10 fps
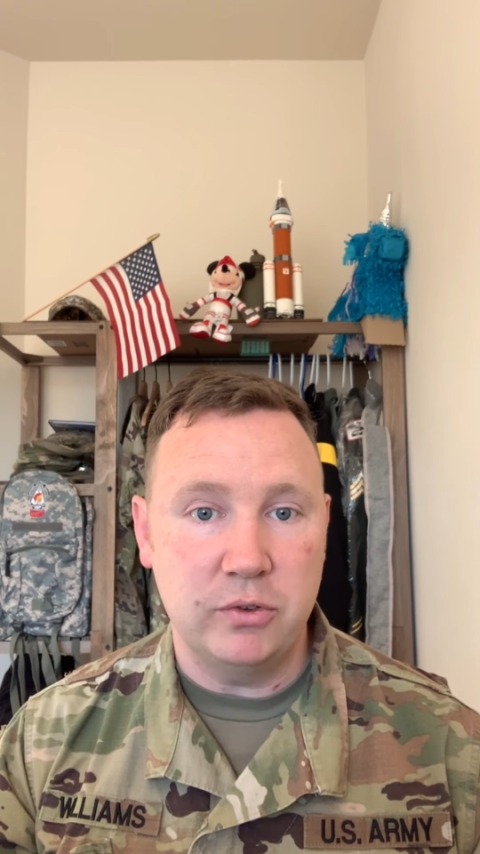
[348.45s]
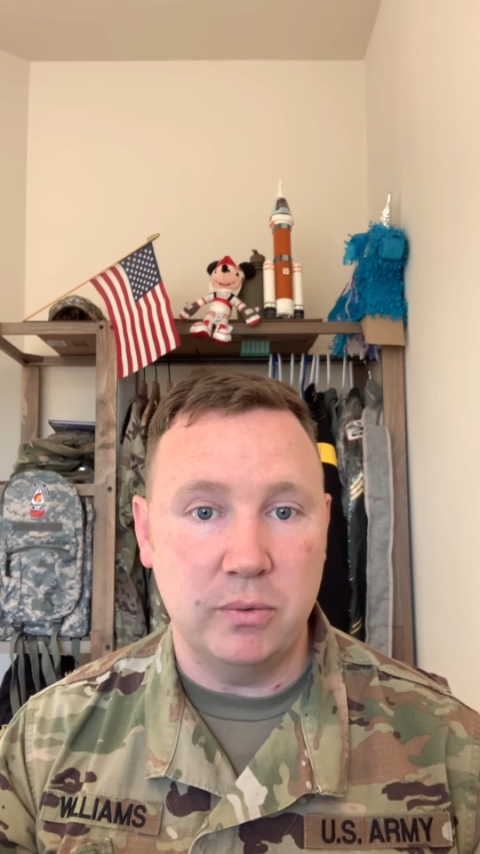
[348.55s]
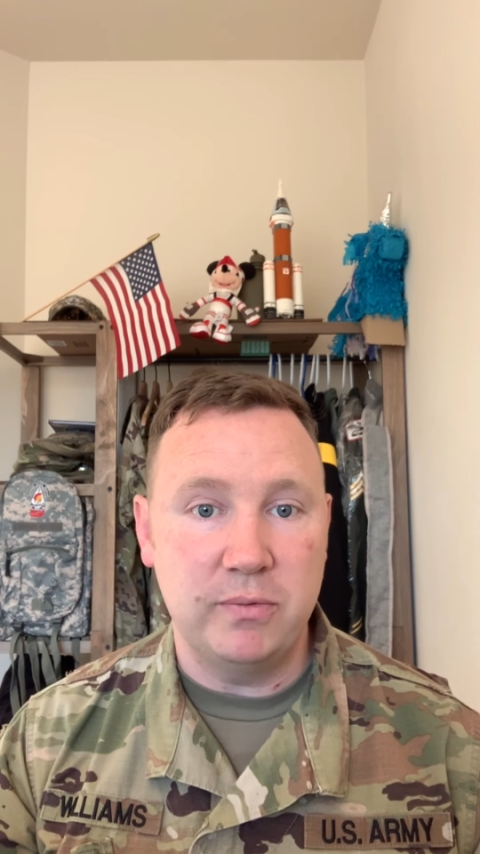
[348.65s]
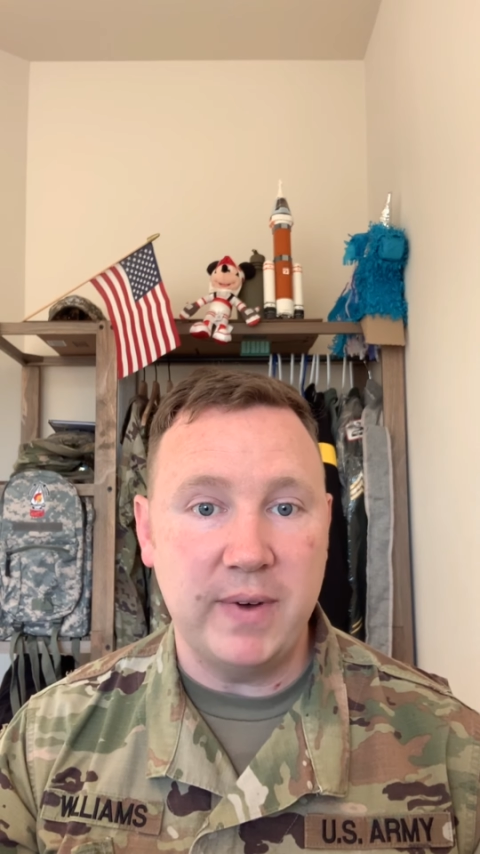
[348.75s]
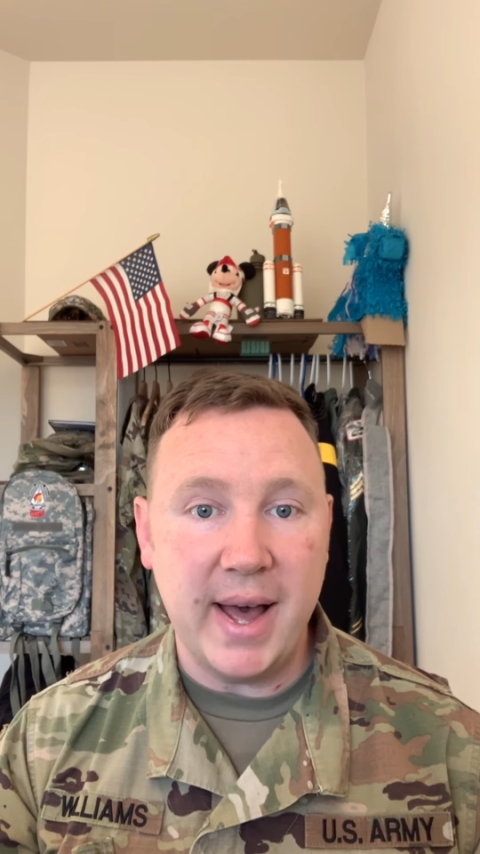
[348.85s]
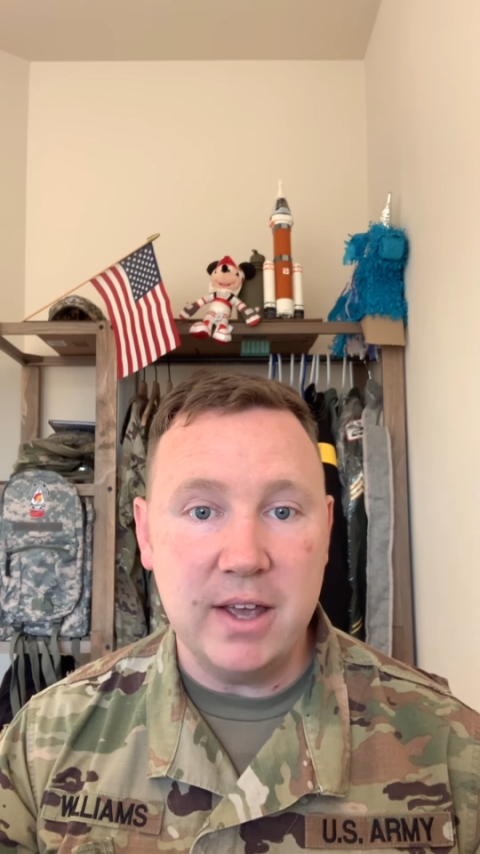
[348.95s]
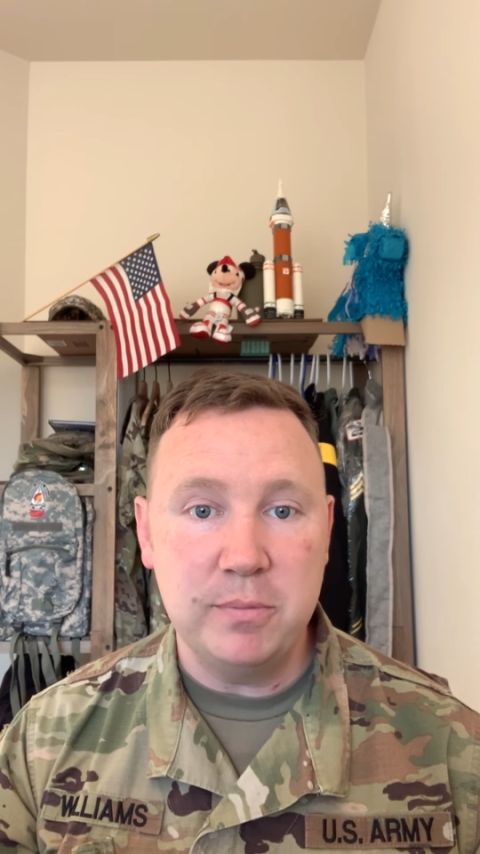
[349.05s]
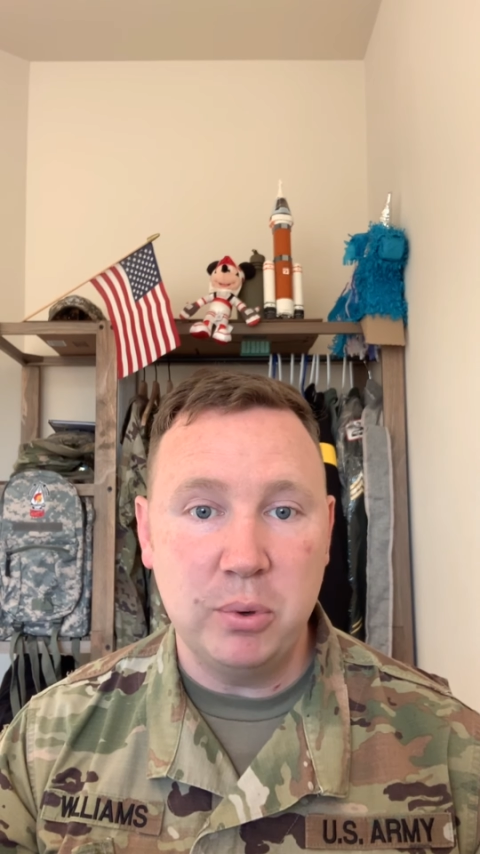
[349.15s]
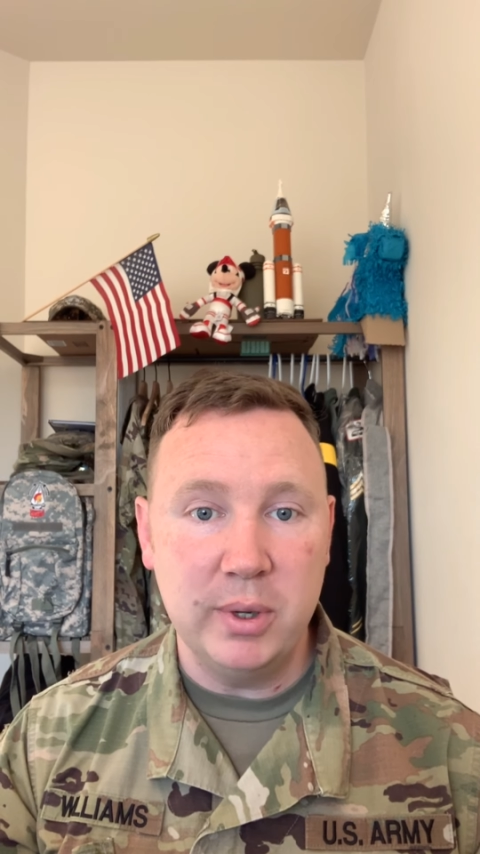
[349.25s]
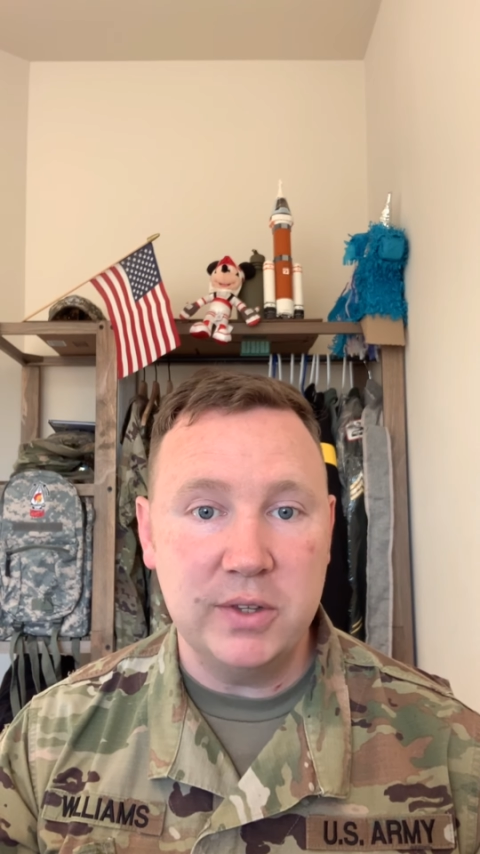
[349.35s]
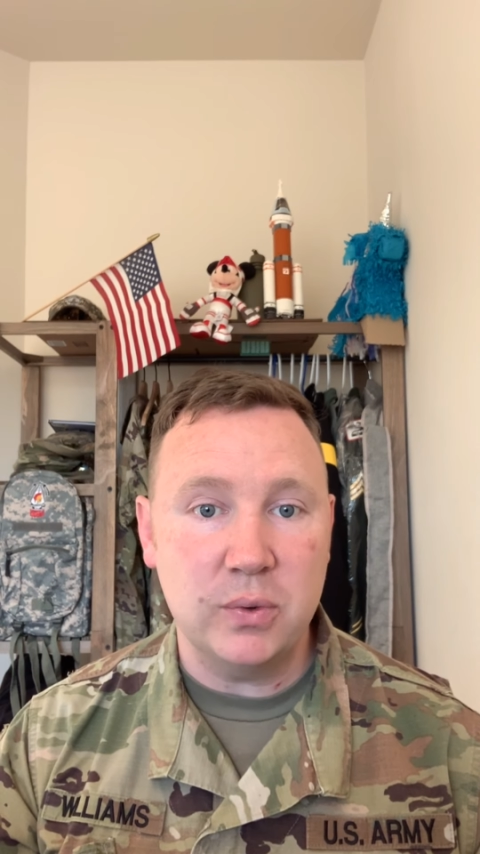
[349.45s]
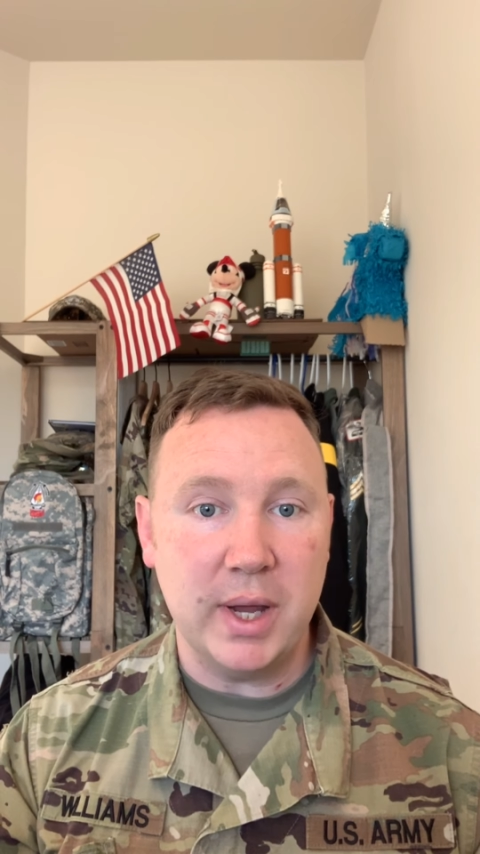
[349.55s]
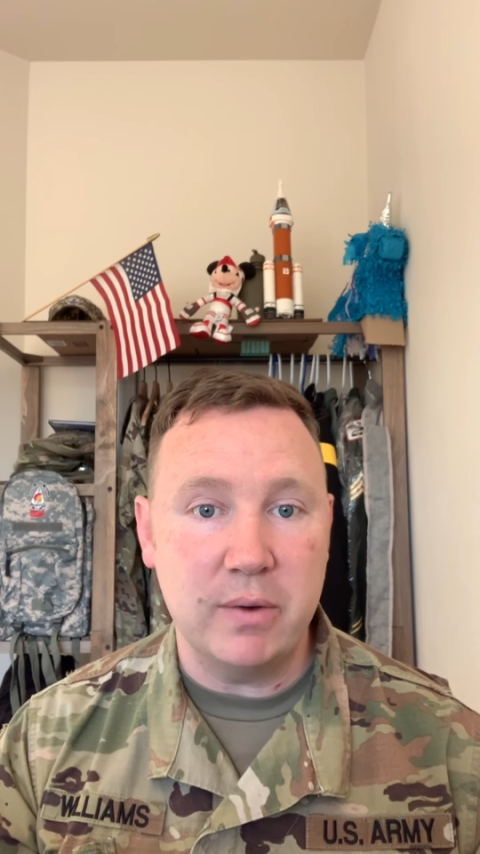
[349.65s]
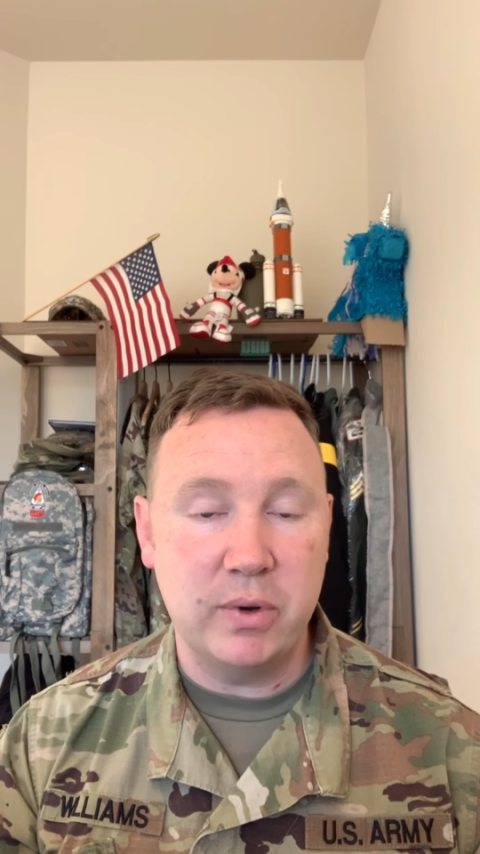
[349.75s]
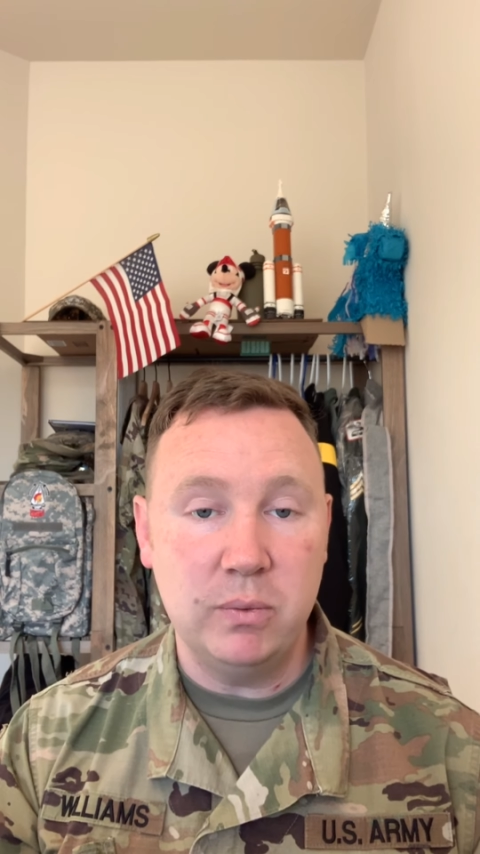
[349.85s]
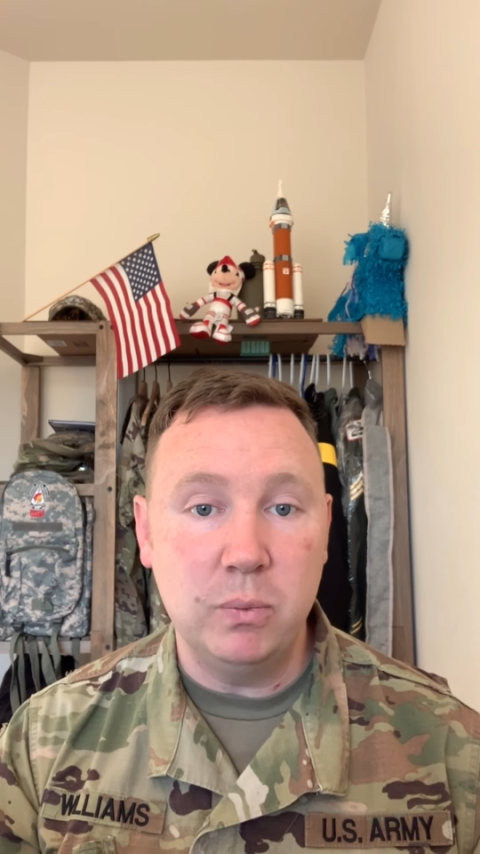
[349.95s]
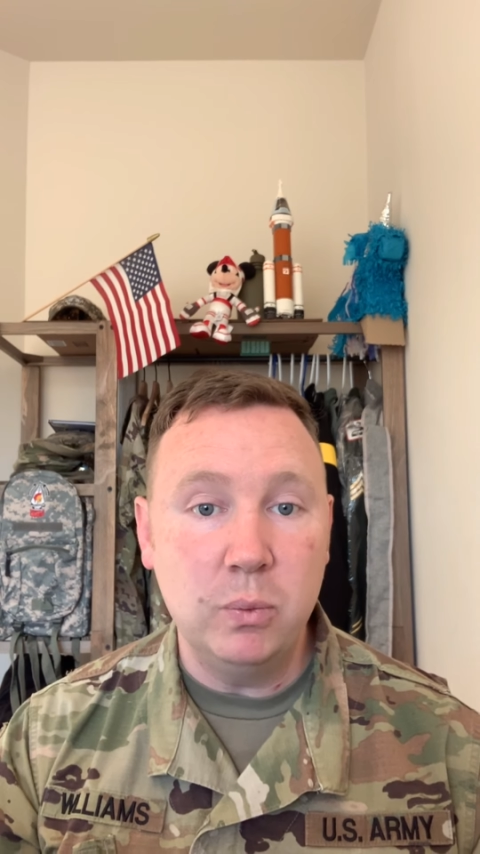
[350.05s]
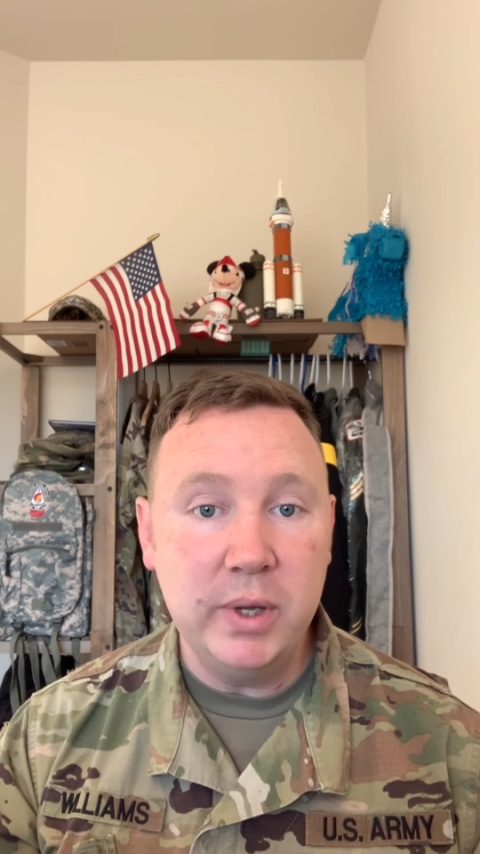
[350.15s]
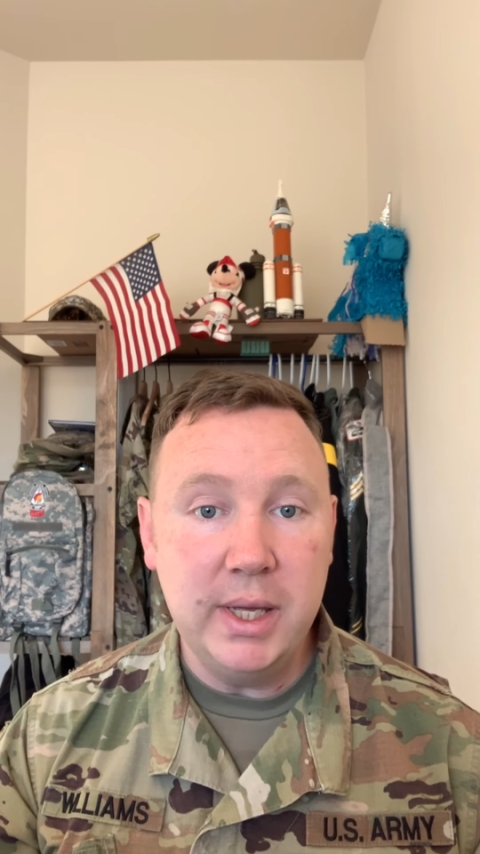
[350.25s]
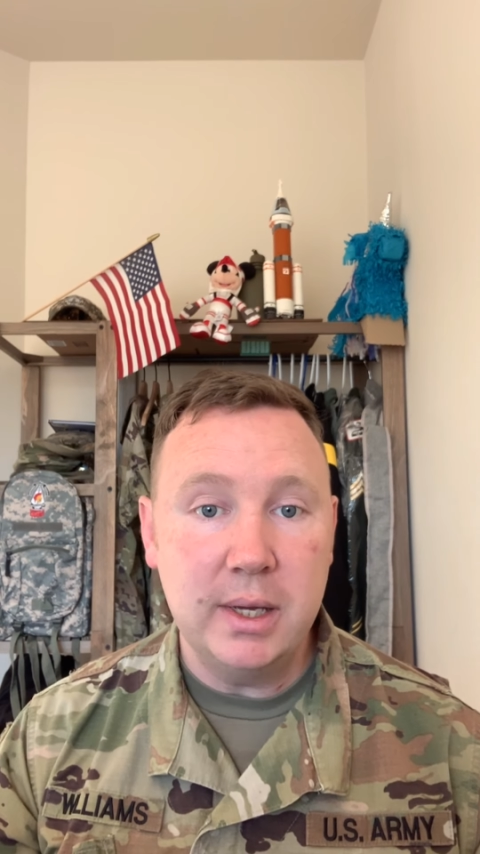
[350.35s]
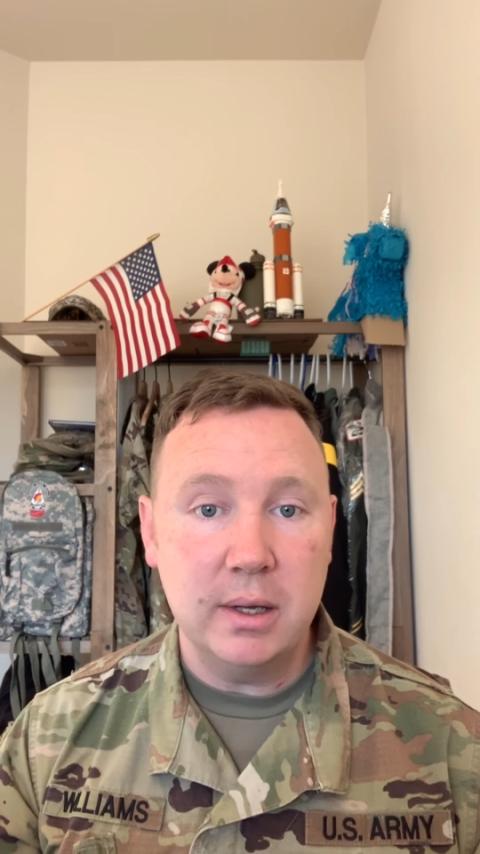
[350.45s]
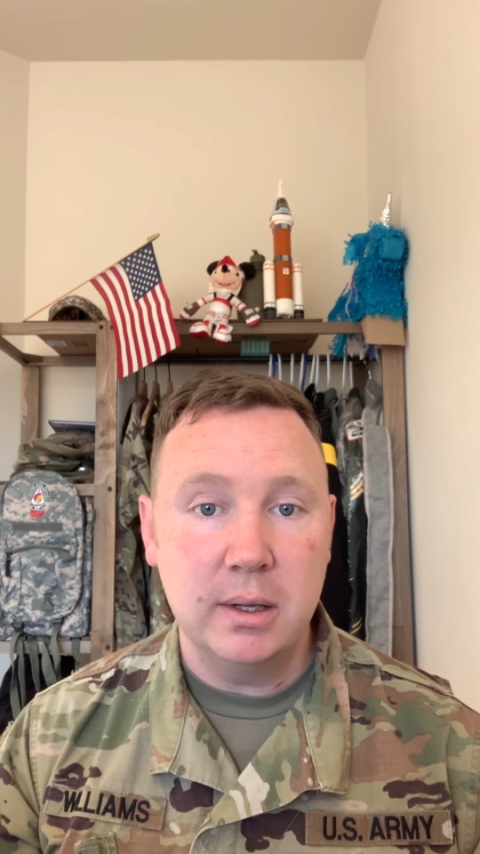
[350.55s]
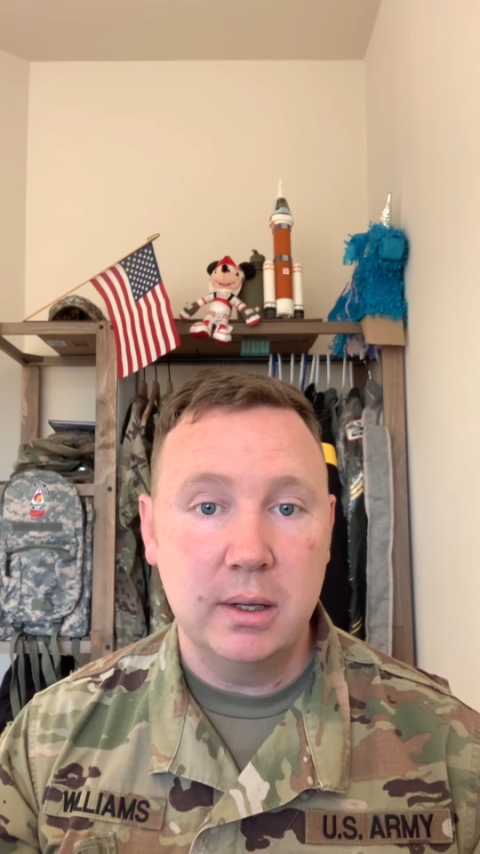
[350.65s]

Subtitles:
So 5 points for every week